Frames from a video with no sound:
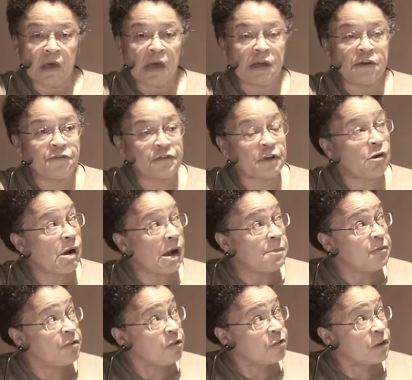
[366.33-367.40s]
And so
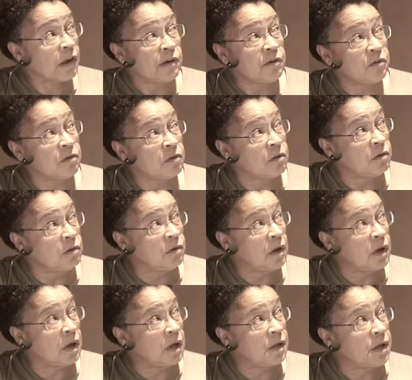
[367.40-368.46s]
I'm just going to
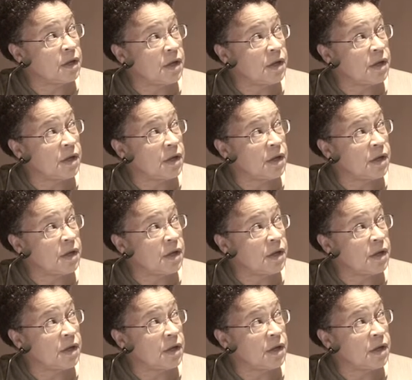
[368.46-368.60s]
uh,